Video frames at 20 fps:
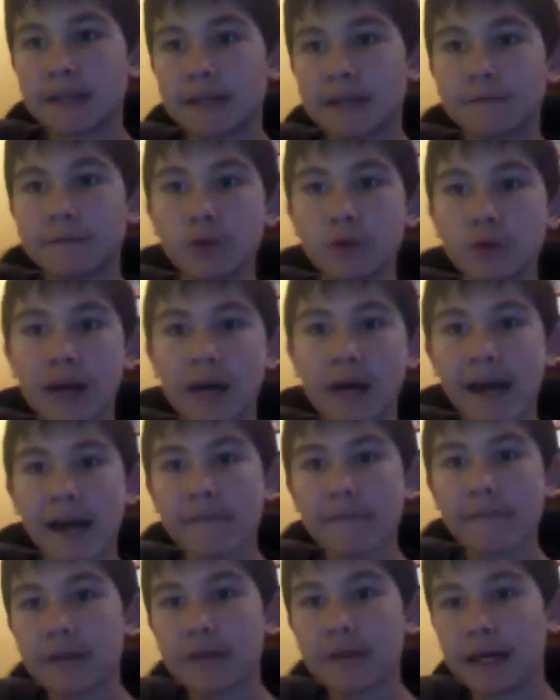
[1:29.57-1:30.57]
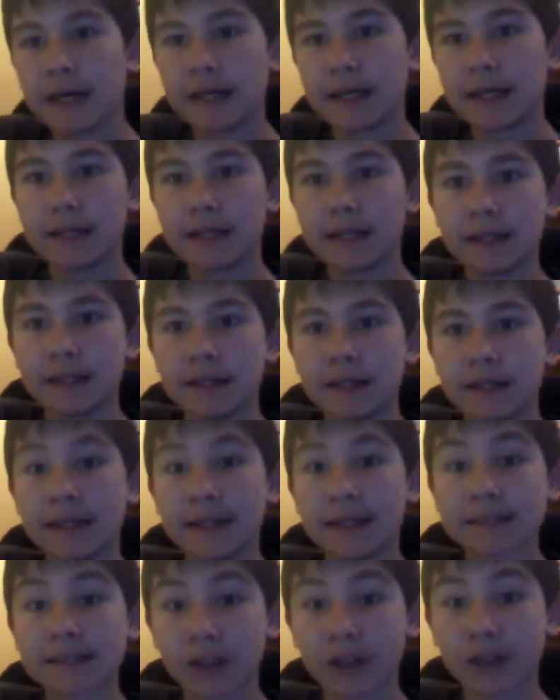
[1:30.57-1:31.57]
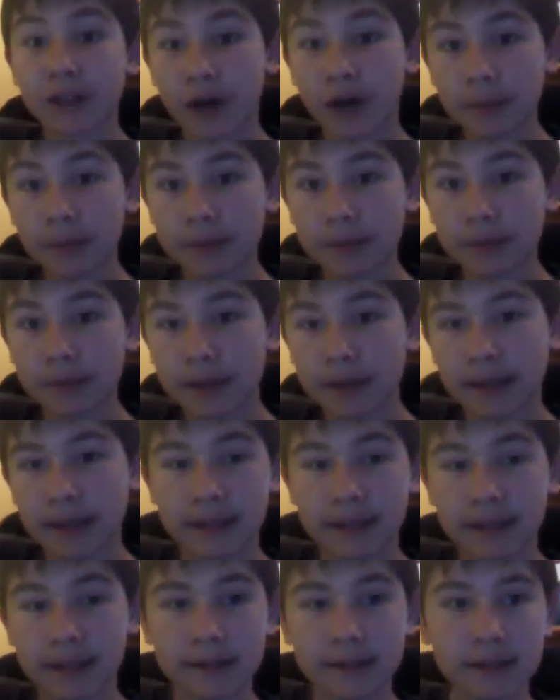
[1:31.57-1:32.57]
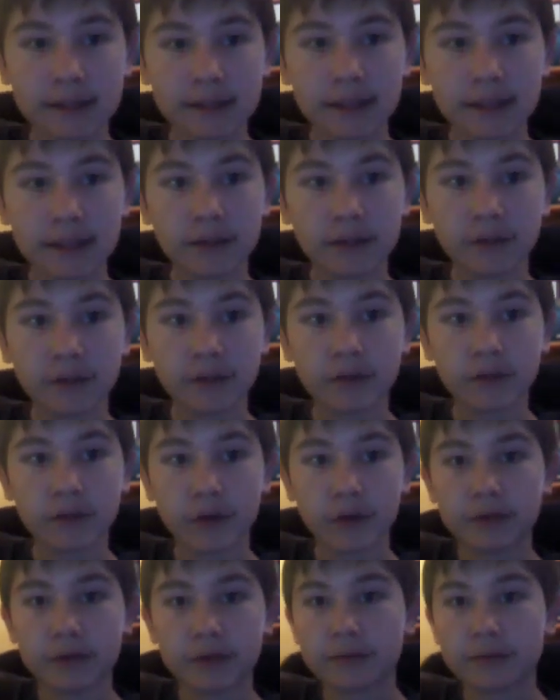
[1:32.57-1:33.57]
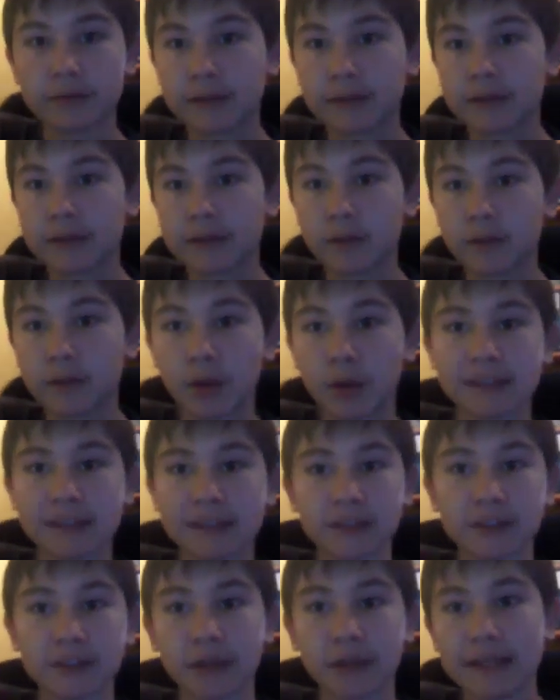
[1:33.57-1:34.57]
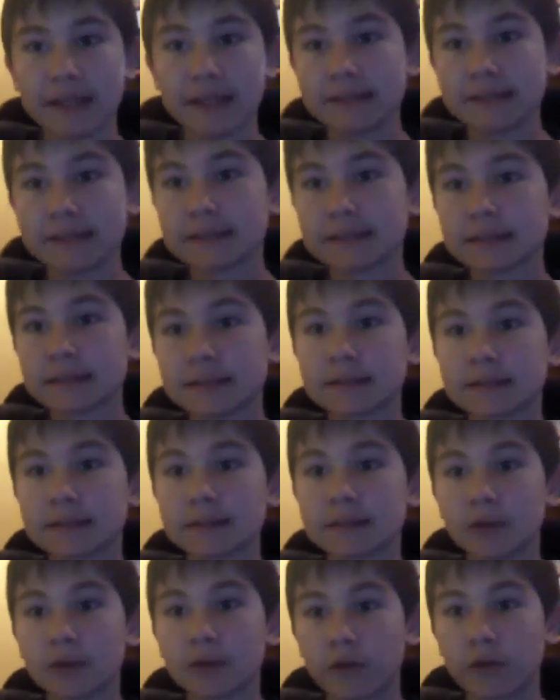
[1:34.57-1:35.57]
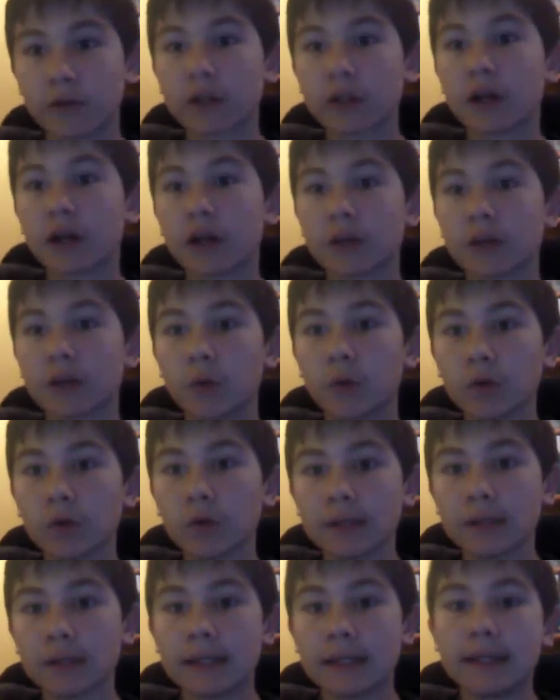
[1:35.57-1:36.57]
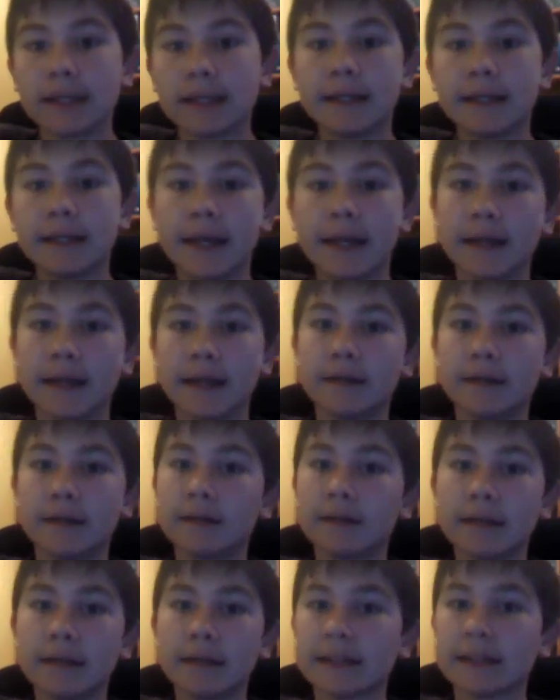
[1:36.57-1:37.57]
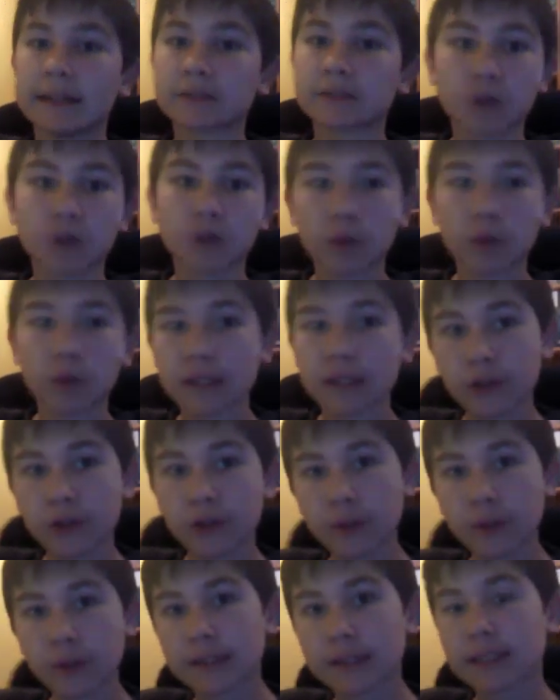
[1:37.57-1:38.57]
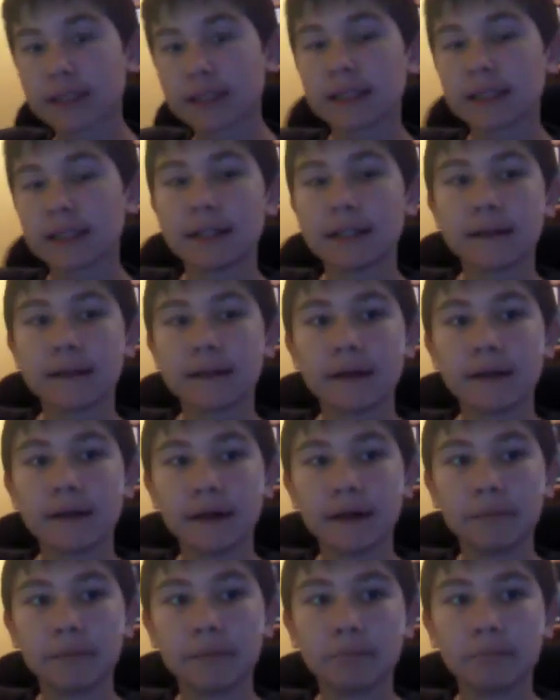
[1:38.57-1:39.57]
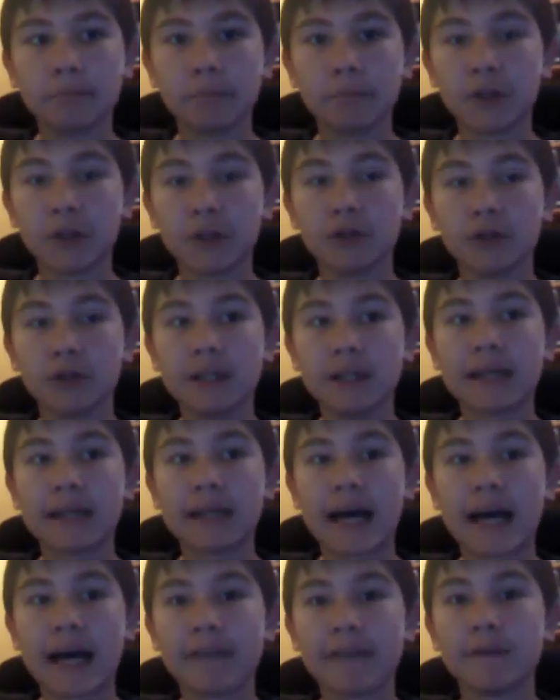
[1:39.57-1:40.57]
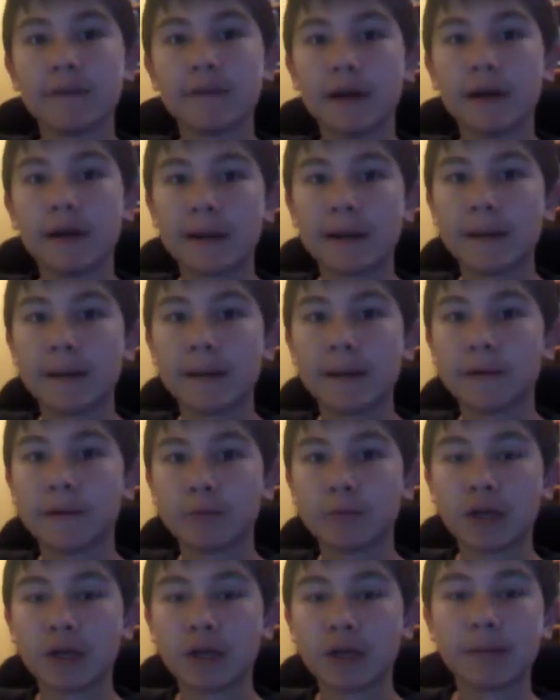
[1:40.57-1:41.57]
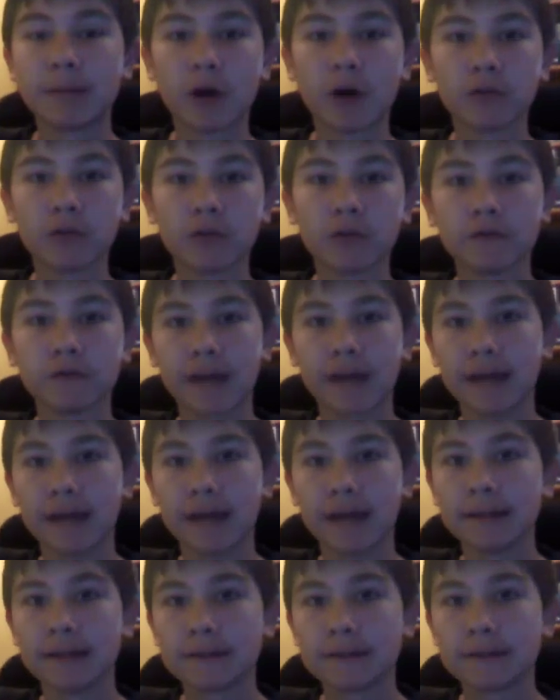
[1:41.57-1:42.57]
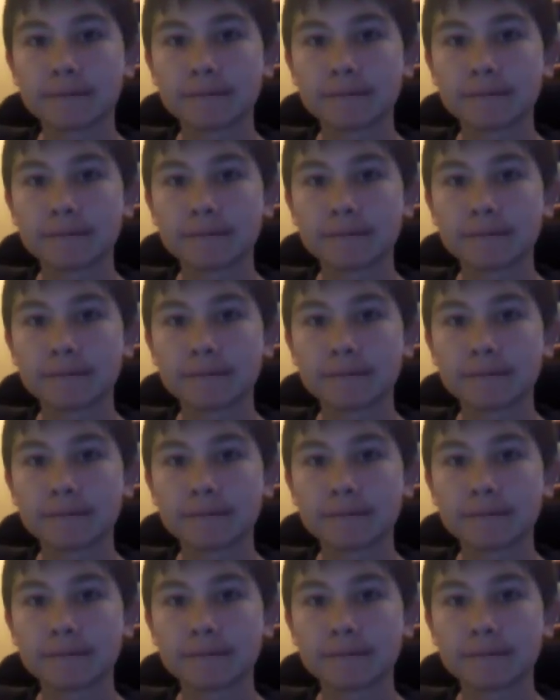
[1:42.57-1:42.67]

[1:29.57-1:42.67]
If you have a desktop and the processor is overclockable, then yes, totally do it. But you need to have a pretty powerful fan.